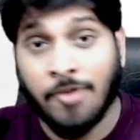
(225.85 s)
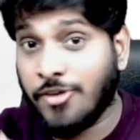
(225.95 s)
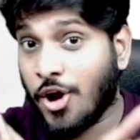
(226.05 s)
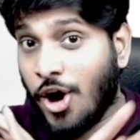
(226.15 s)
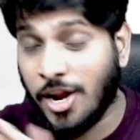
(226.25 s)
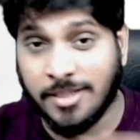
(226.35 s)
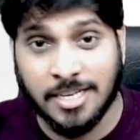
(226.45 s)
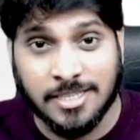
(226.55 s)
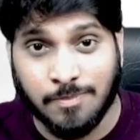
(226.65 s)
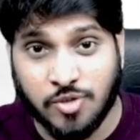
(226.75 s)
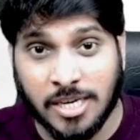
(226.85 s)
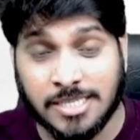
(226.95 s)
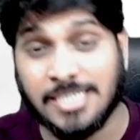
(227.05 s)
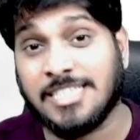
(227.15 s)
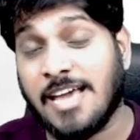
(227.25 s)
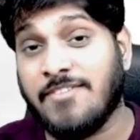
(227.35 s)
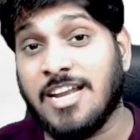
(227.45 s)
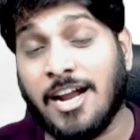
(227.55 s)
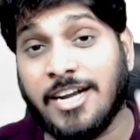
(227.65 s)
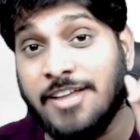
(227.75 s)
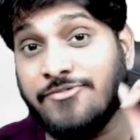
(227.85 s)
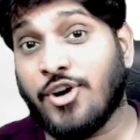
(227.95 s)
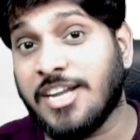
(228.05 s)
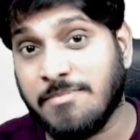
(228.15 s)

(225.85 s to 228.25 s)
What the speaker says: For all other subjects, 740